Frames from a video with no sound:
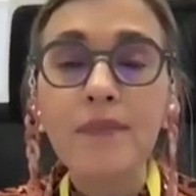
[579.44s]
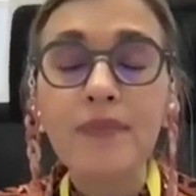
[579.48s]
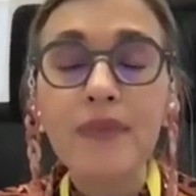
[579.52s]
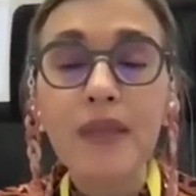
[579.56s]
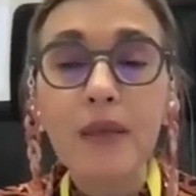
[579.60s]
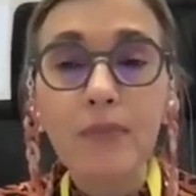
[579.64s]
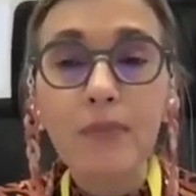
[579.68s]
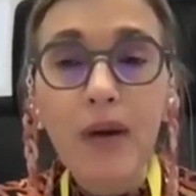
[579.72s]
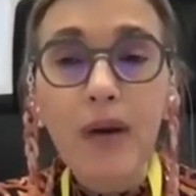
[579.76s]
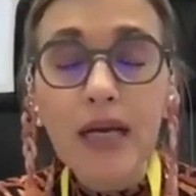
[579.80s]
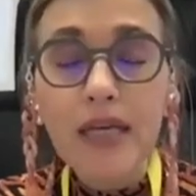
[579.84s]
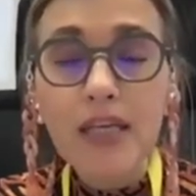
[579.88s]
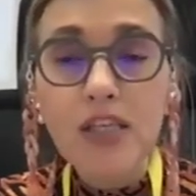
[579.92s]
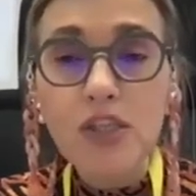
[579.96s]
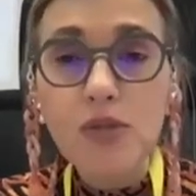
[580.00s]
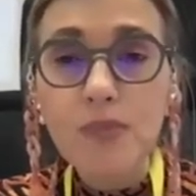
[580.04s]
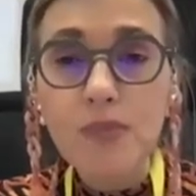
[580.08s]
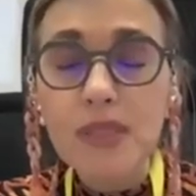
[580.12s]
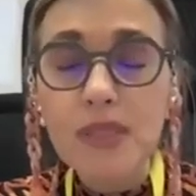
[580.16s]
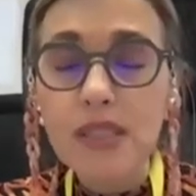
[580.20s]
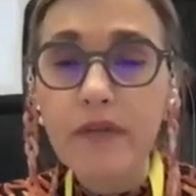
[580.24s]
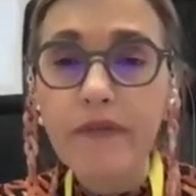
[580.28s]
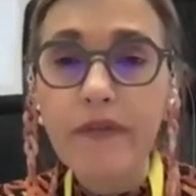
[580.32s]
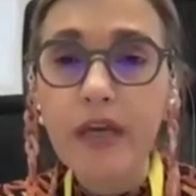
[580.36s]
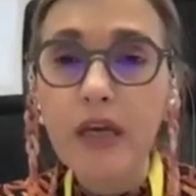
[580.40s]
the
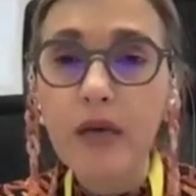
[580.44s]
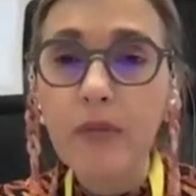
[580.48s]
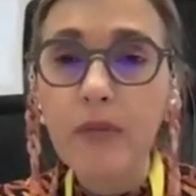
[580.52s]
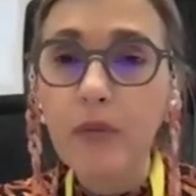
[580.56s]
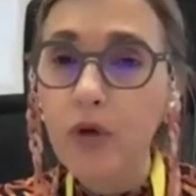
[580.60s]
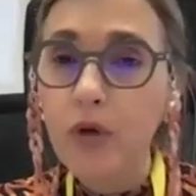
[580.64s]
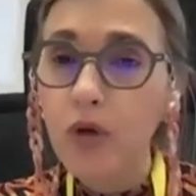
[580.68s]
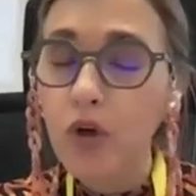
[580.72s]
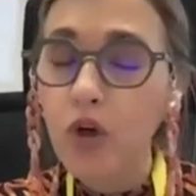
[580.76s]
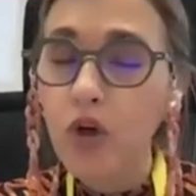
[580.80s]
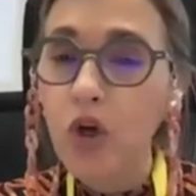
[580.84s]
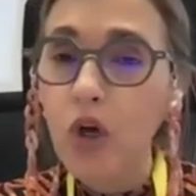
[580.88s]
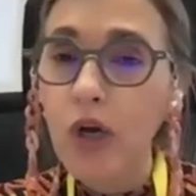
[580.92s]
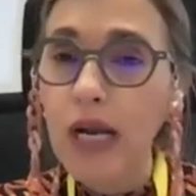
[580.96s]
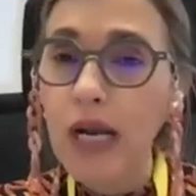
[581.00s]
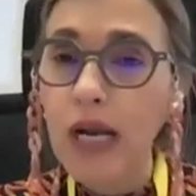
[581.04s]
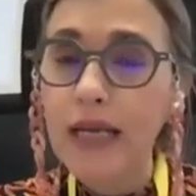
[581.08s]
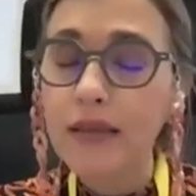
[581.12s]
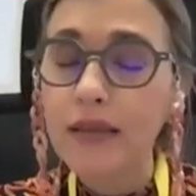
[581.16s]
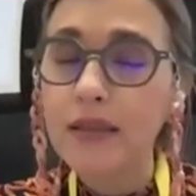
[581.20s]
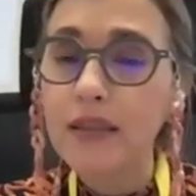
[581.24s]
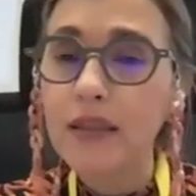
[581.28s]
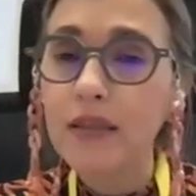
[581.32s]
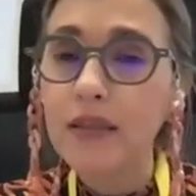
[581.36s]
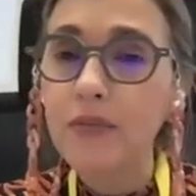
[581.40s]
bispecific monoclonal
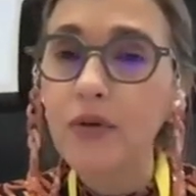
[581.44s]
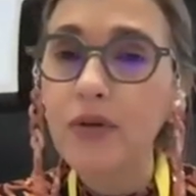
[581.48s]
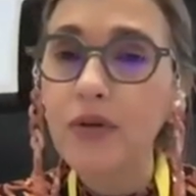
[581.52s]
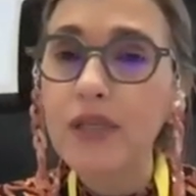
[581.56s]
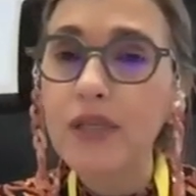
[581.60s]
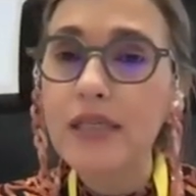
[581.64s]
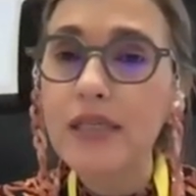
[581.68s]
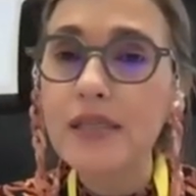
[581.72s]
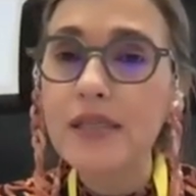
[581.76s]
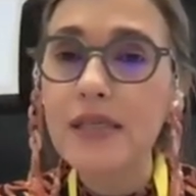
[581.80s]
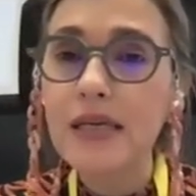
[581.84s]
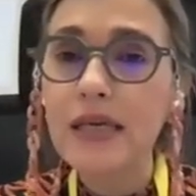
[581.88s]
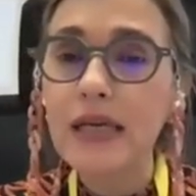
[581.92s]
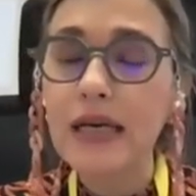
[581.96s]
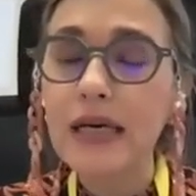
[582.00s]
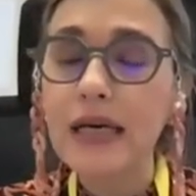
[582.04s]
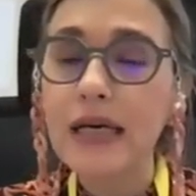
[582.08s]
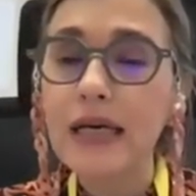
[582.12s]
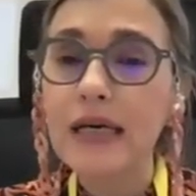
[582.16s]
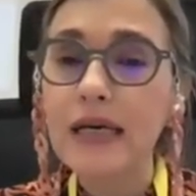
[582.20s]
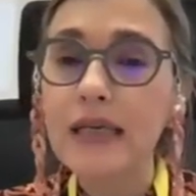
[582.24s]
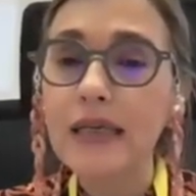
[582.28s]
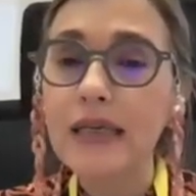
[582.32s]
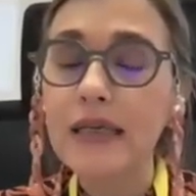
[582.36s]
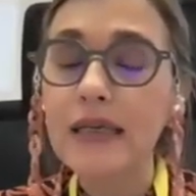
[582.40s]
antibodies,
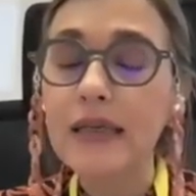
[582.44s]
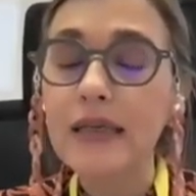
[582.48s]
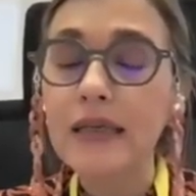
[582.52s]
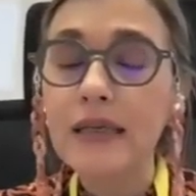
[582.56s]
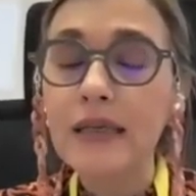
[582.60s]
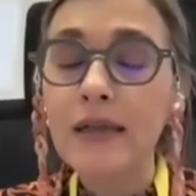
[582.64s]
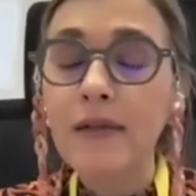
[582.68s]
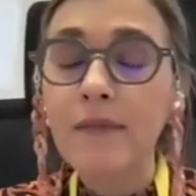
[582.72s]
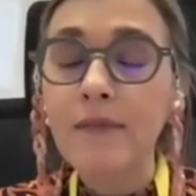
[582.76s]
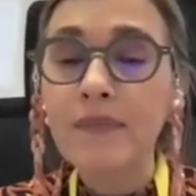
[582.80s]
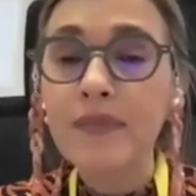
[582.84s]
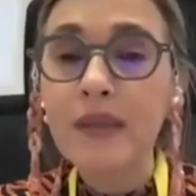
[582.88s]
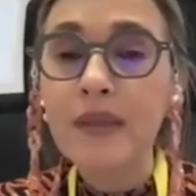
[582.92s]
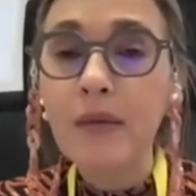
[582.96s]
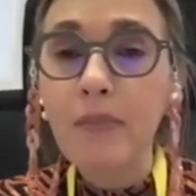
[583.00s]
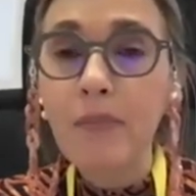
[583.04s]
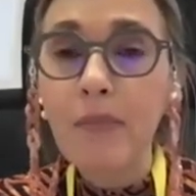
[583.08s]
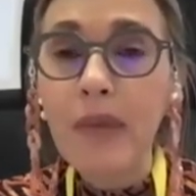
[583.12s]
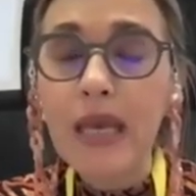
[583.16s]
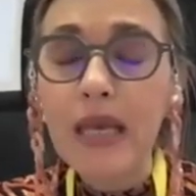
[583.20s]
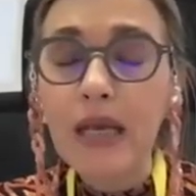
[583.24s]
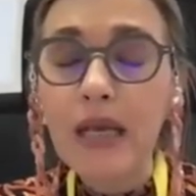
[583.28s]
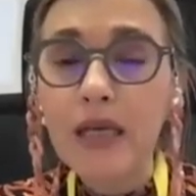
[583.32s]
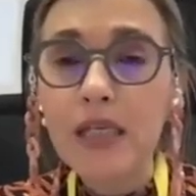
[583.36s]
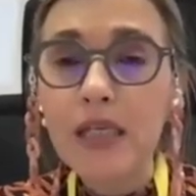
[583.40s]
and the
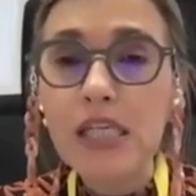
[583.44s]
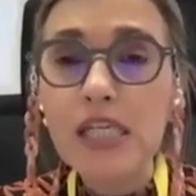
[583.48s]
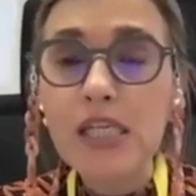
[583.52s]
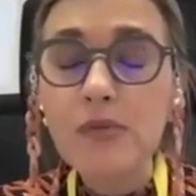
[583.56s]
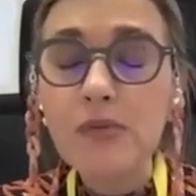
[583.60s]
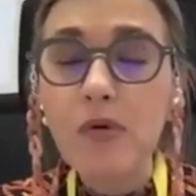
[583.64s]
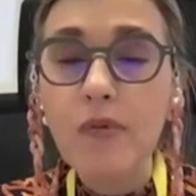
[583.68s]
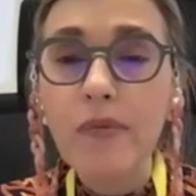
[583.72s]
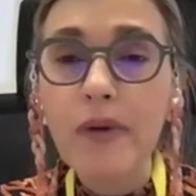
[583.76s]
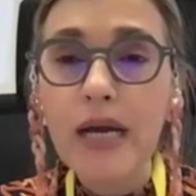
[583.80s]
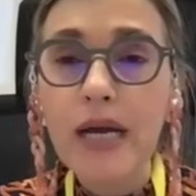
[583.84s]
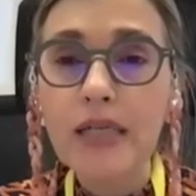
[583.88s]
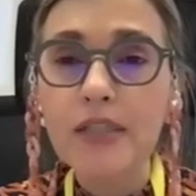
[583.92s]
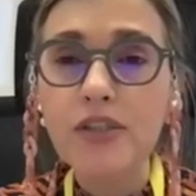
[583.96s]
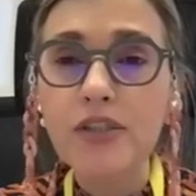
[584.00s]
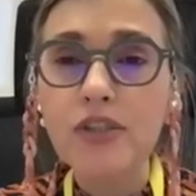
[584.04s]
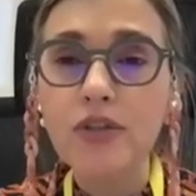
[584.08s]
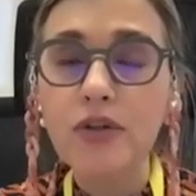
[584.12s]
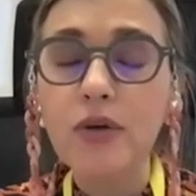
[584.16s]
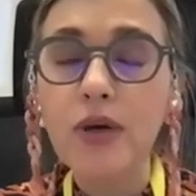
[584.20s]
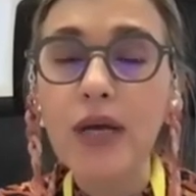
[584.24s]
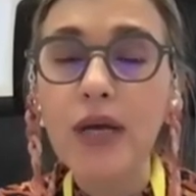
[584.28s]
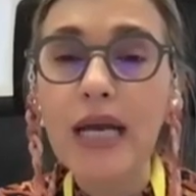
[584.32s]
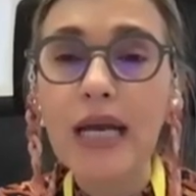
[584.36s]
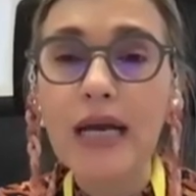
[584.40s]
mechanism of
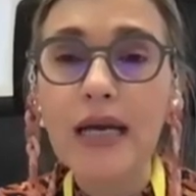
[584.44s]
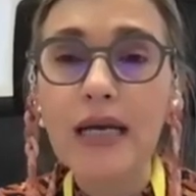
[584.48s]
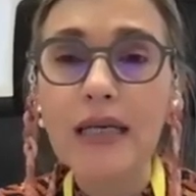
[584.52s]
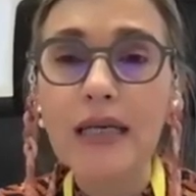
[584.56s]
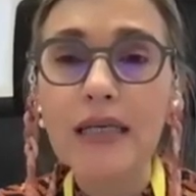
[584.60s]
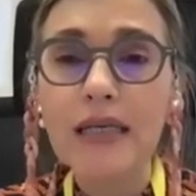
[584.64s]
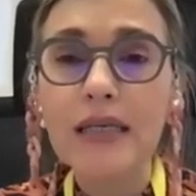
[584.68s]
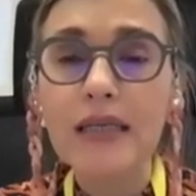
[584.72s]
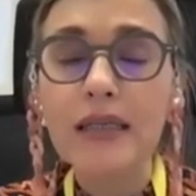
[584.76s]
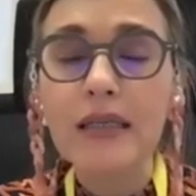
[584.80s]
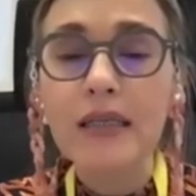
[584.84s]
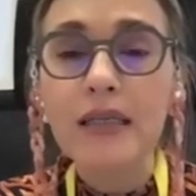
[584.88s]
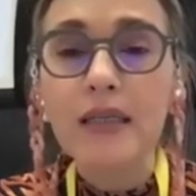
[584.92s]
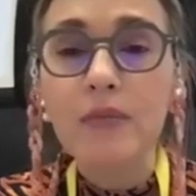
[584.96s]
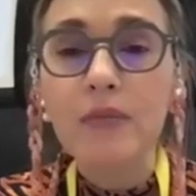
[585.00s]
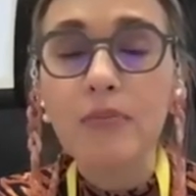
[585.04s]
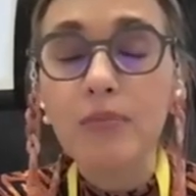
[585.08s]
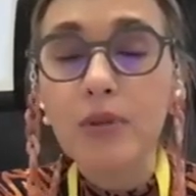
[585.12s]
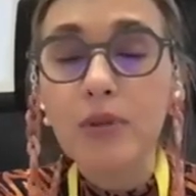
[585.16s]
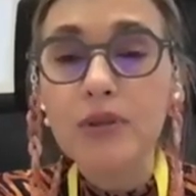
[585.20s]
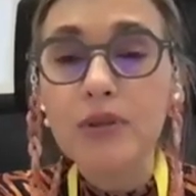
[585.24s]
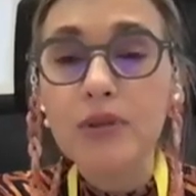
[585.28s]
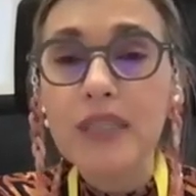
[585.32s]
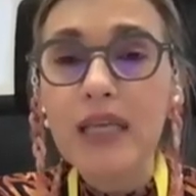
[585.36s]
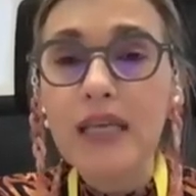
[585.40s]
action can
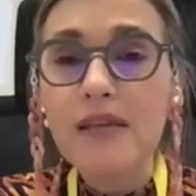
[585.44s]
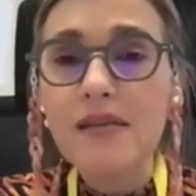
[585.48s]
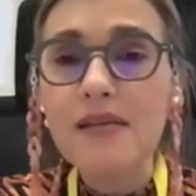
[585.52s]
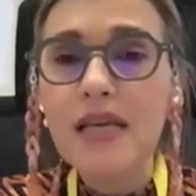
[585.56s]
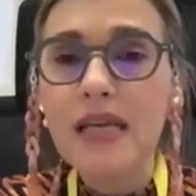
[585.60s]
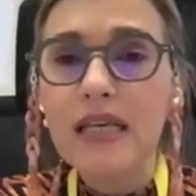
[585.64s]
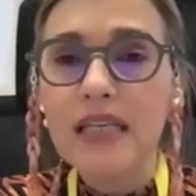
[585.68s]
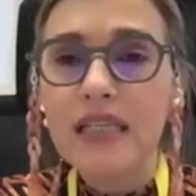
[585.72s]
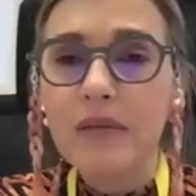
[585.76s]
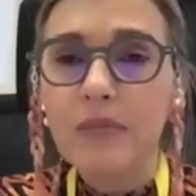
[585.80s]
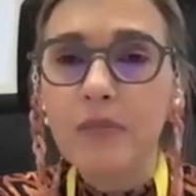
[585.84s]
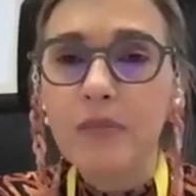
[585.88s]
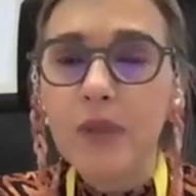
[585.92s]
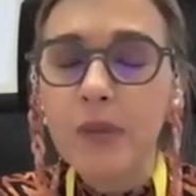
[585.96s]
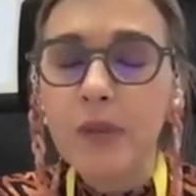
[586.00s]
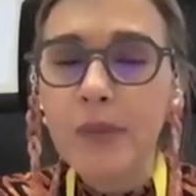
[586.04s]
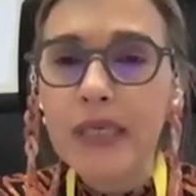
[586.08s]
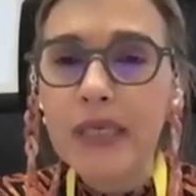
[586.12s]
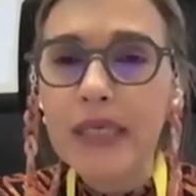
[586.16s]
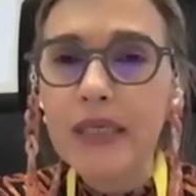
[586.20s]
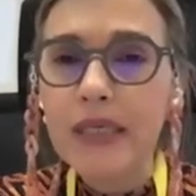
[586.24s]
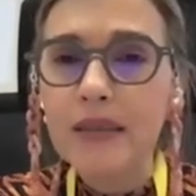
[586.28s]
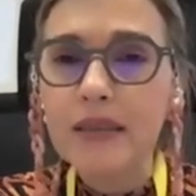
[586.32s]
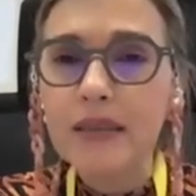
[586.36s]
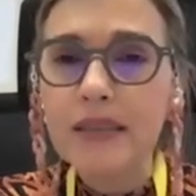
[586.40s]
potentially
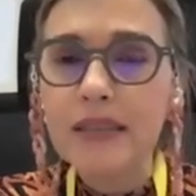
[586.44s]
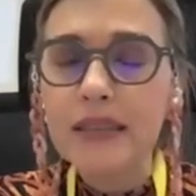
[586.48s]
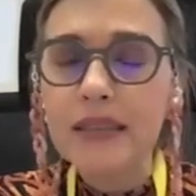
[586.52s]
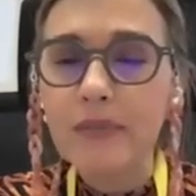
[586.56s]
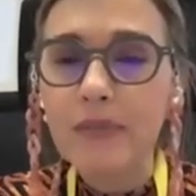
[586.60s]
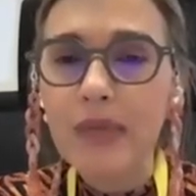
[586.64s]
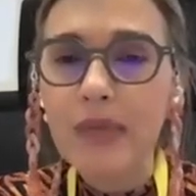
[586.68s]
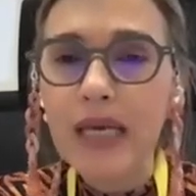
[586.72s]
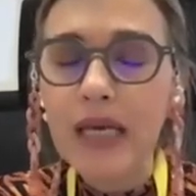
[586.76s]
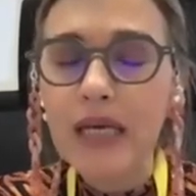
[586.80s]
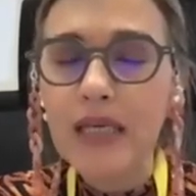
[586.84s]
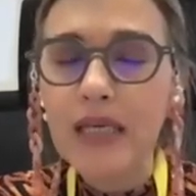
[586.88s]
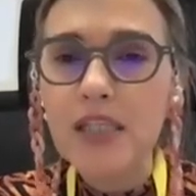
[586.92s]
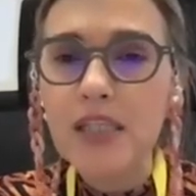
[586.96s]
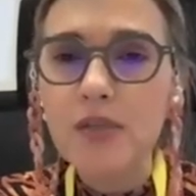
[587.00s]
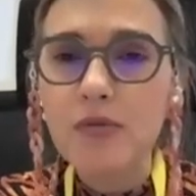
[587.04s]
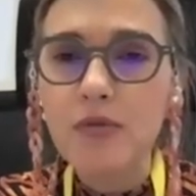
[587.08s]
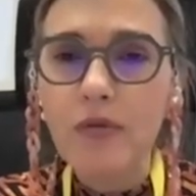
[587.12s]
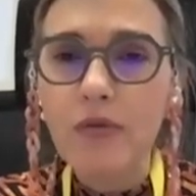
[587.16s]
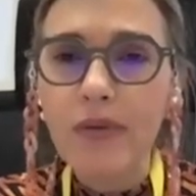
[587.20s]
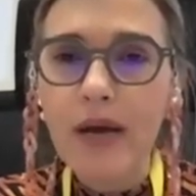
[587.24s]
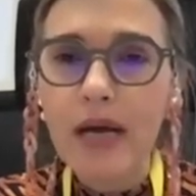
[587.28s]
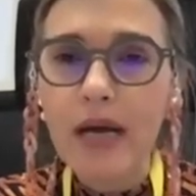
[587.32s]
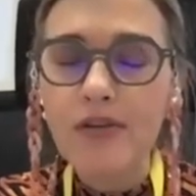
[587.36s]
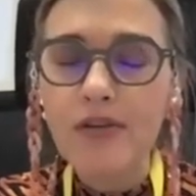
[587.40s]
mimic the mechanism
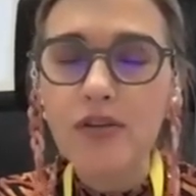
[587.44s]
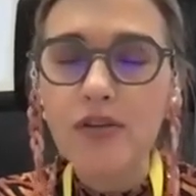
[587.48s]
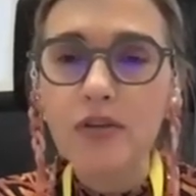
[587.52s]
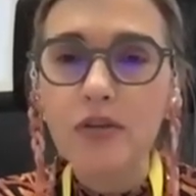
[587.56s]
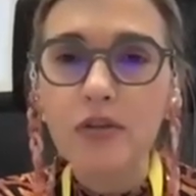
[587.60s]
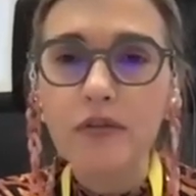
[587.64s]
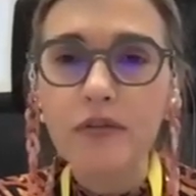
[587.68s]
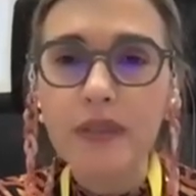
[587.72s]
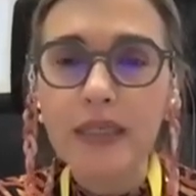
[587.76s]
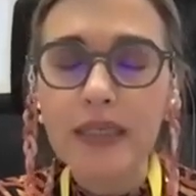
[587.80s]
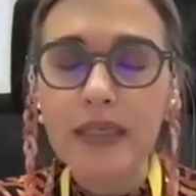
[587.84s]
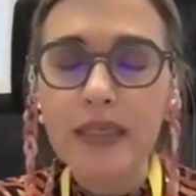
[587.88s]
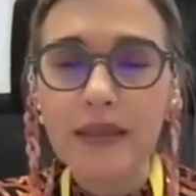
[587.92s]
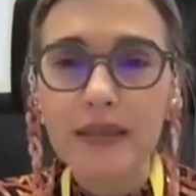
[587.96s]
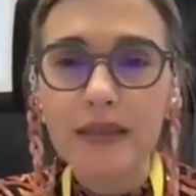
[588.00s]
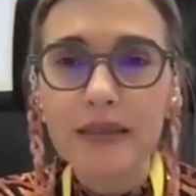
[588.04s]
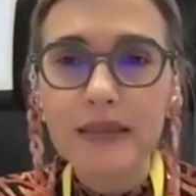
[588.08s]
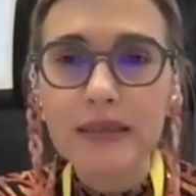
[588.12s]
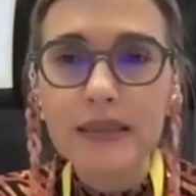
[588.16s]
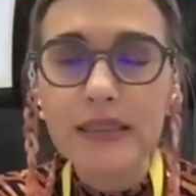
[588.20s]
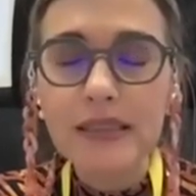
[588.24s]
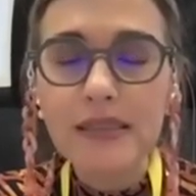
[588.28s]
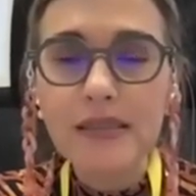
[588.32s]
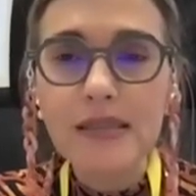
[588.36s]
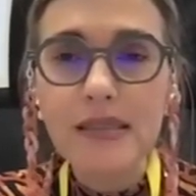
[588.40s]
of action of
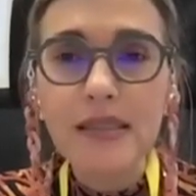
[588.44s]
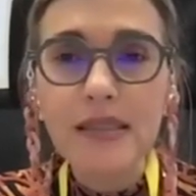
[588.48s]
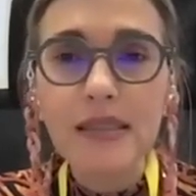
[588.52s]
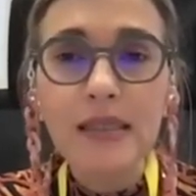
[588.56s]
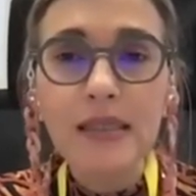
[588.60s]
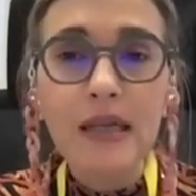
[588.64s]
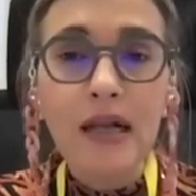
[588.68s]
CAR-Ts.